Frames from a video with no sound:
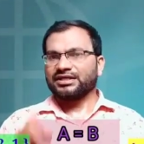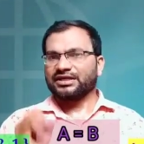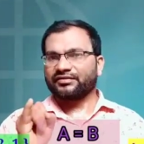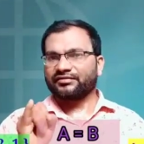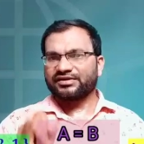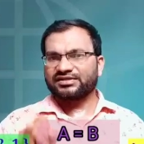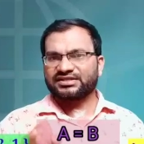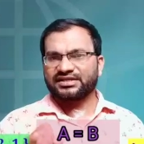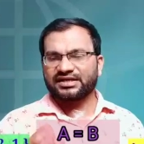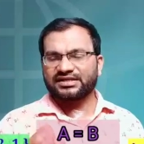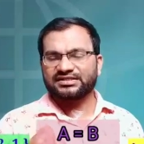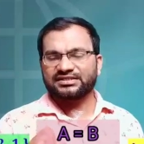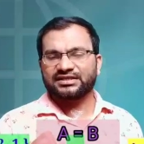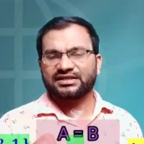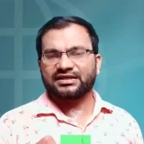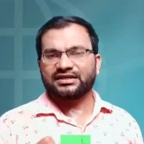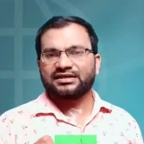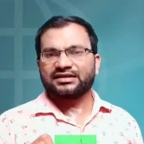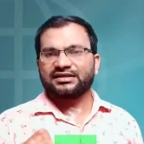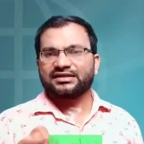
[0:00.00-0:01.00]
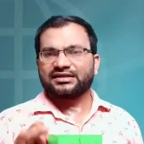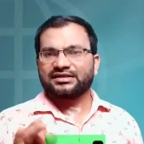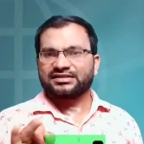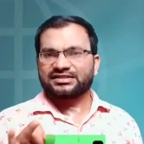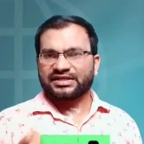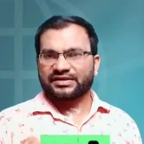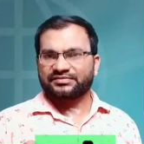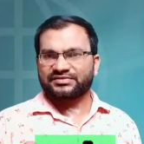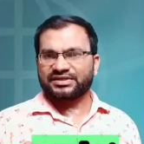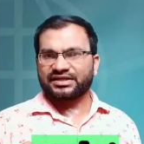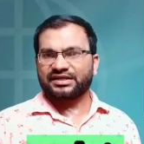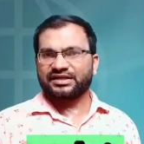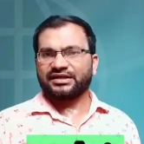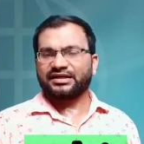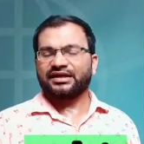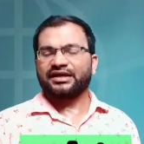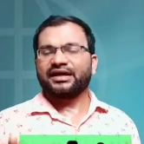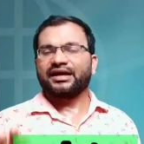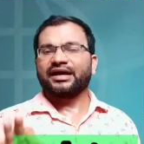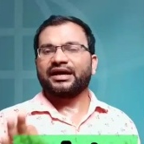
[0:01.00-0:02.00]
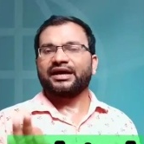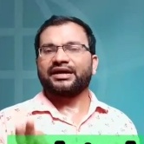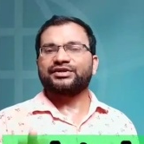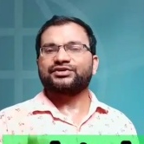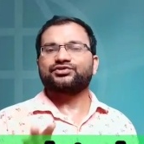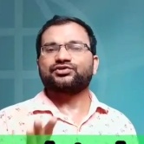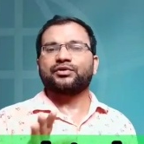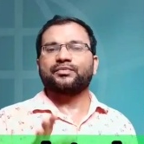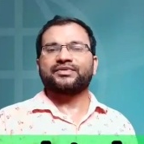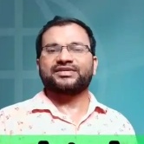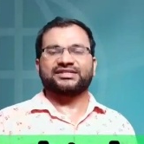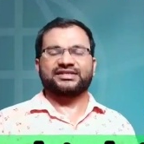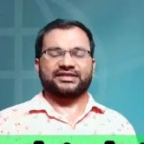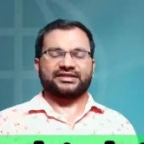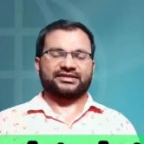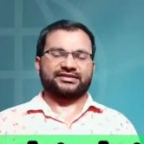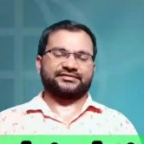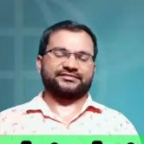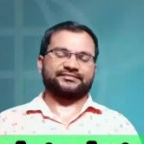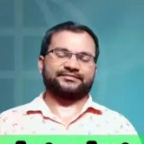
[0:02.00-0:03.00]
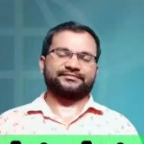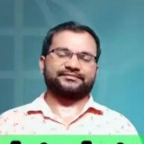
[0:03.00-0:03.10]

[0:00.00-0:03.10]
equal sets, subset and superset.